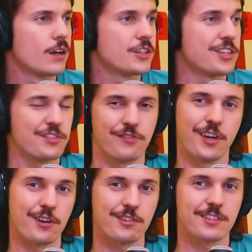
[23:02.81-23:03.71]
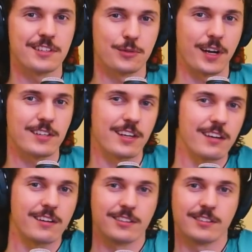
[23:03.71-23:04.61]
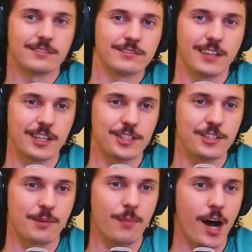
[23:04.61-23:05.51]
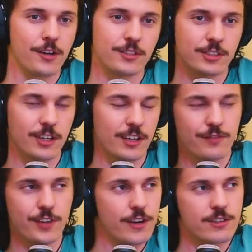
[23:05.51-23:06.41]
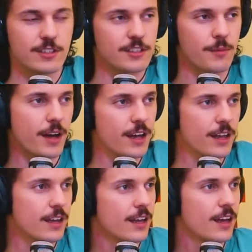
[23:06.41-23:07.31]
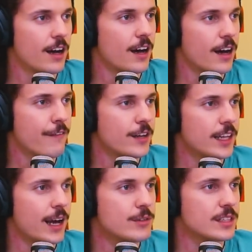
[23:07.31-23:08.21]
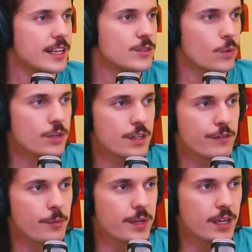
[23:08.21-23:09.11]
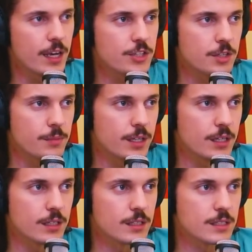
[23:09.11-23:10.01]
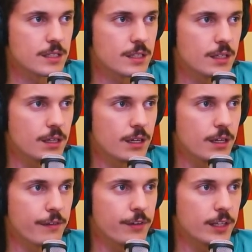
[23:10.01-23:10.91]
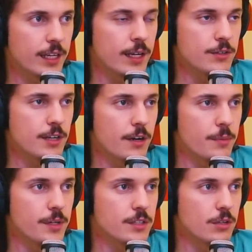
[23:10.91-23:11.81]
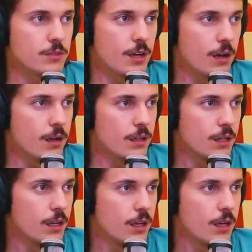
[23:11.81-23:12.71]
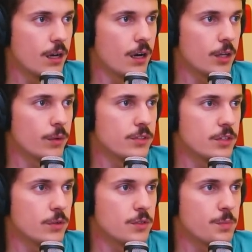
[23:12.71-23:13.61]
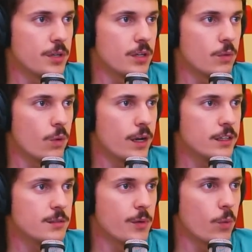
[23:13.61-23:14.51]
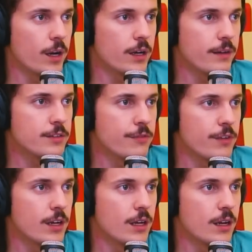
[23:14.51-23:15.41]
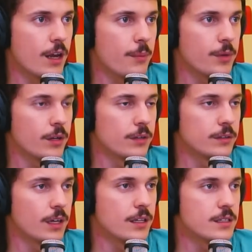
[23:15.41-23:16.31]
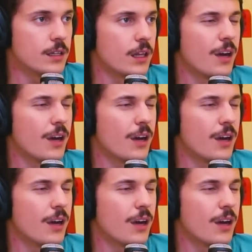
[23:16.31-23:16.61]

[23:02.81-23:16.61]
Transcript: She's fierce, is what I said. She's a model, so fierce is in my head. I felt like I was less worthy for being Asian because I felt like an outsider being so tall. All I wanted to do was be white, to be white enough to fit in and not be called Godzilla.